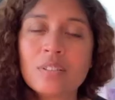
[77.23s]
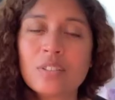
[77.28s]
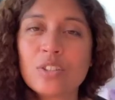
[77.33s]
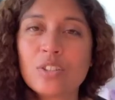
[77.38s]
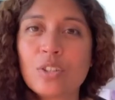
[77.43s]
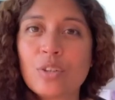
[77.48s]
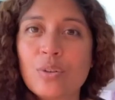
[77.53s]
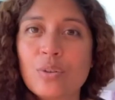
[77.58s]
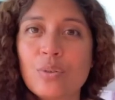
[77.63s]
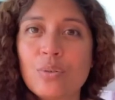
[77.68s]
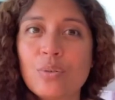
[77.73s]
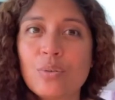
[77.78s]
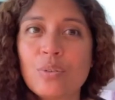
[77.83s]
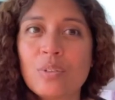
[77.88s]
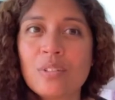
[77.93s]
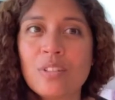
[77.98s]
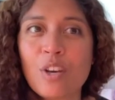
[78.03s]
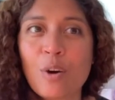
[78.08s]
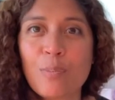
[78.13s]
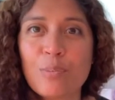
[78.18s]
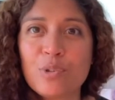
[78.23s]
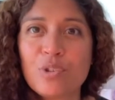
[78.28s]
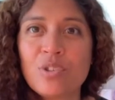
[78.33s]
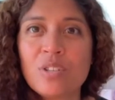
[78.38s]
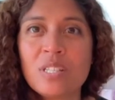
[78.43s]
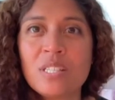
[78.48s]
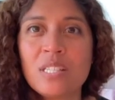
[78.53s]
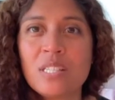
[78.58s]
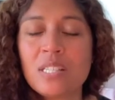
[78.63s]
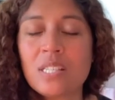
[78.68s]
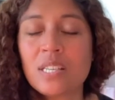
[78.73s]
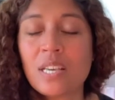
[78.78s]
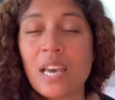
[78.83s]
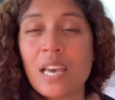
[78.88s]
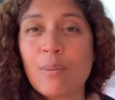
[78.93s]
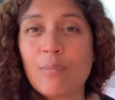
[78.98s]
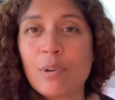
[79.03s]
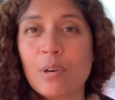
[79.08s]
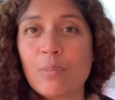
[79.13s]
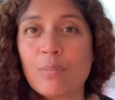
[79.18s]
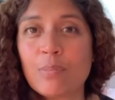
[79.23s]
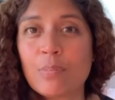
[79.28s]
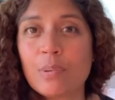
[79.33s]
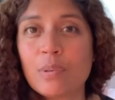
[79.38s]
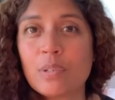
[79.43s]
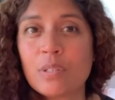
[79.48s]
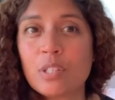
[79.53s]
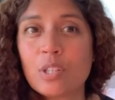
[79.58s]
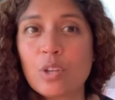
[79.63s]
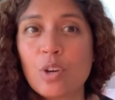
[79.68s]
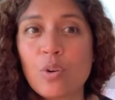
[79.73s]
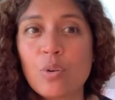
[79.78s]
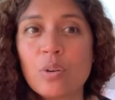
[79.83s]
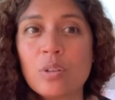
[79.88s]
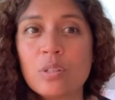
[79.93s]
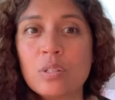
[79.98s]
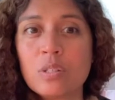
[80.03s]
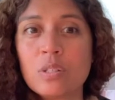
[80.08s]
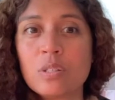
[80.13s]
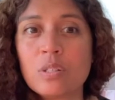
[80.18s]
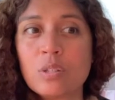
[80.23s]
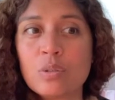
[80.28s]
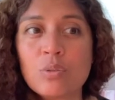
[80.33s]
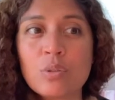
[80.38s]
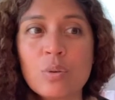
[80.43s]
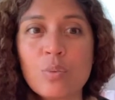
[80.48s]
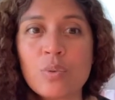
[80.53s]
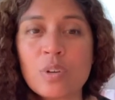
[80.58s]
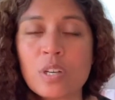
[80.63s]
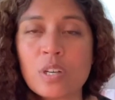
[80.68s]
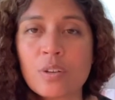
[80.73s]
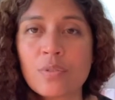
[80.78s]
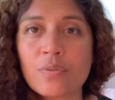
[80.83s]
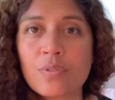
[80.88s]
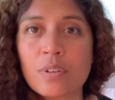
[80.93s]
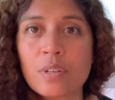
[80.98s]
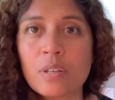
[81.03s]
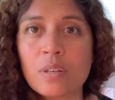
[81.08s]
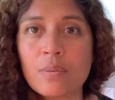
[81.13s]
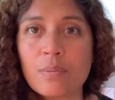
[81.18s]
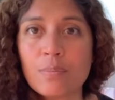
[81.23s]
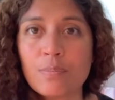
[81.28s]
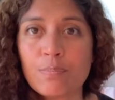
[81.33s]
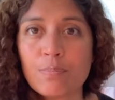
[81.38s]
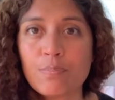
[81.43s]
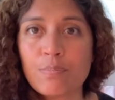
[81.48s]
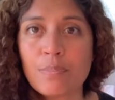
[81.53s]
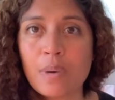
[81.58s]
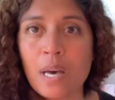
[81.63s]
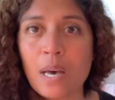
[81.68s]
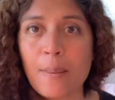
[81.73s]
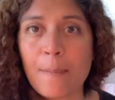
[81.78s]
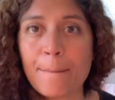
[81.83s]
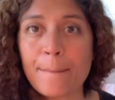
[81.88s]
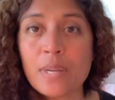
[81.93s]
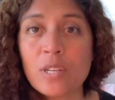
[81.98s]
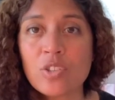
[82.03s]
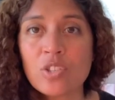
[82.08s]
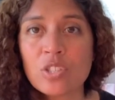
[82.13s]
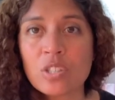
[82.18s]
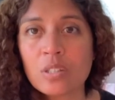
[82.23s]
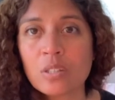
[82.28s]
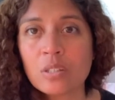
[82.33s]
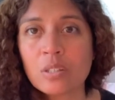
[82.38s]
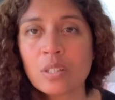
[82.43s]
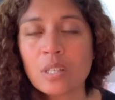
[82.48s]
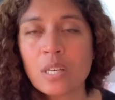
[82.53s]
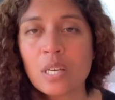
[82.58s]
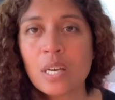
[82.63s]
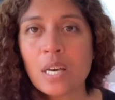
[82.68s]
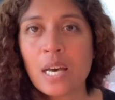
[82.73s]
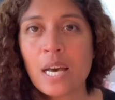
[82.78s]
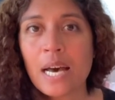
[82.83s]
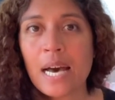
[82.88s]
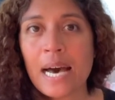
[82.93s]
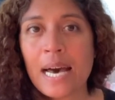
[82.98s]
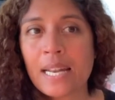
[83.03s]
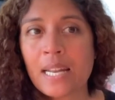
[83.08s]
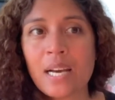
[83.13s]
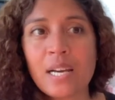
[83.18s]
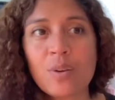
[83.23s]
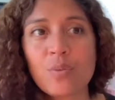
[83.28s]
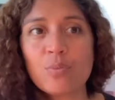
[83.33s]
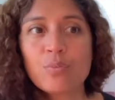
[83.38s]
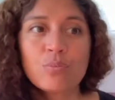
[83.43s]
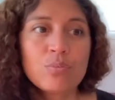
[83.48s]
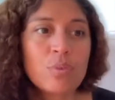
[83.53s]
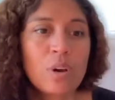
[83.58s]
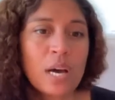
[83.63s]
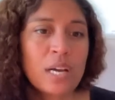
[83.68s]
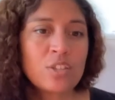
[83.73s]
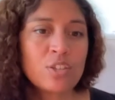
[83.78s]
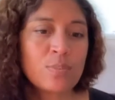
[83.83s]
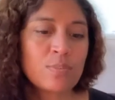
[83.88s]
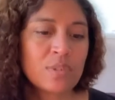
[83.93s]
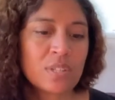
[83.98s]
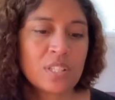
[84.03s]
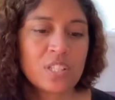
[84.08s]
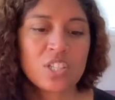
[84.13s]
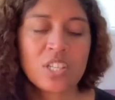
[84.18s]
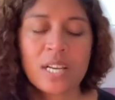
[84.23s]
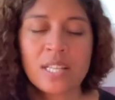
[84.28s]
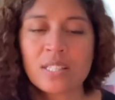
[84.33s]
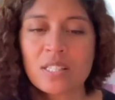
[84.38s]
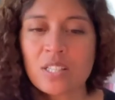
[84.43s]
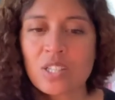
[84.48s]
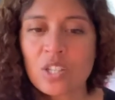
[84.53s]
so the opportunity came up to go to do the work for Minchell, and I jumped at the chance.